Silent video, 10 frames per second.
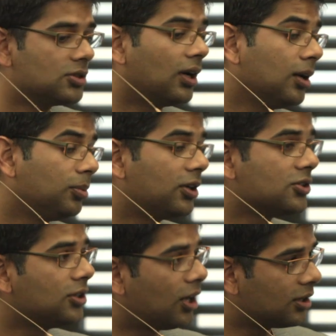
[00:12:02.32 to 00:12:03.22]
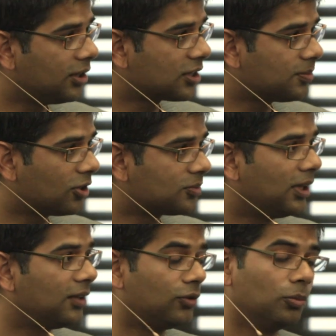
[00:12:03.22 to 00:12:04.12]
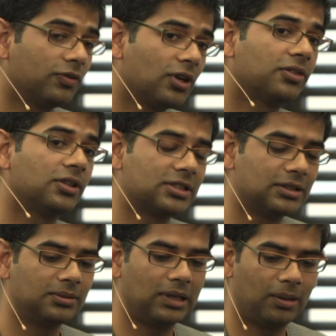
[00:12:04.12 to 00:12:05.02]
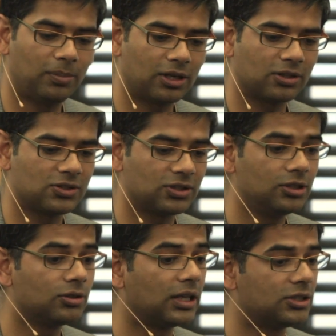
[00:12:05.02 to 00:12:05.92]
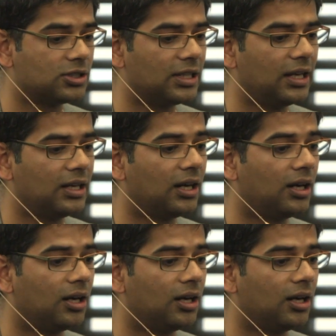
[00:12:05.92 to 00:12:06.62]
So iPlayer is not on the Xbox platform. We've got 13 partners in the UK today.